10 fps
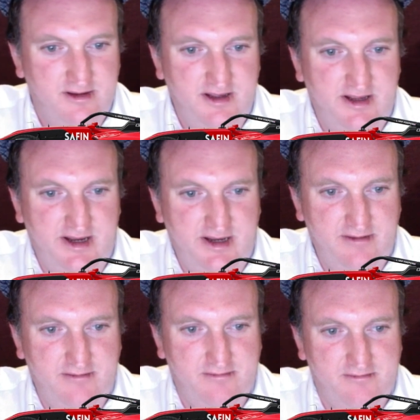
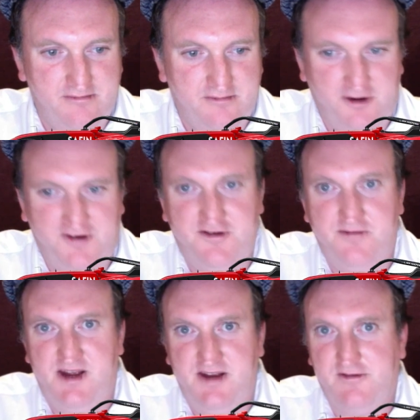and Christian
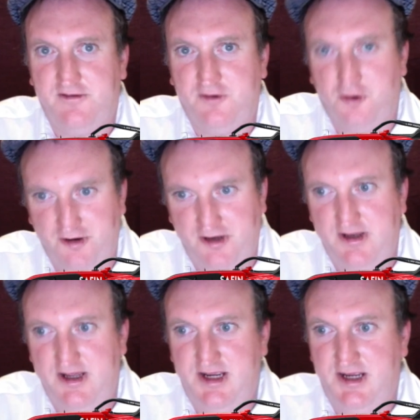Mansell's got in
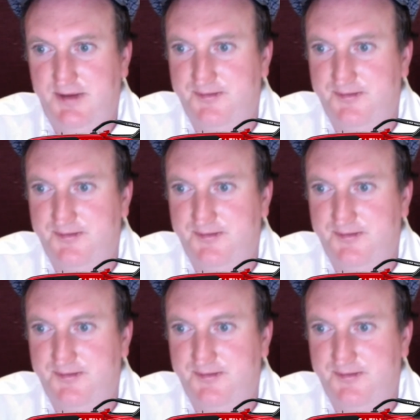there,